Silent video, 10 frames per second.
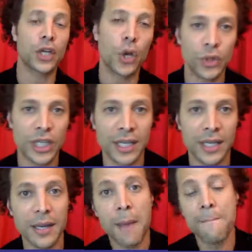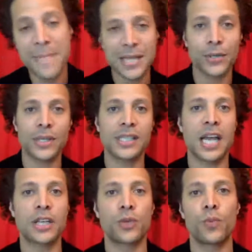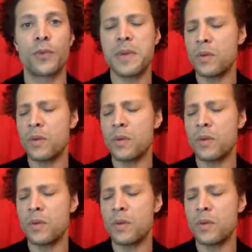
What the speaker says: coaching mentoring session with me,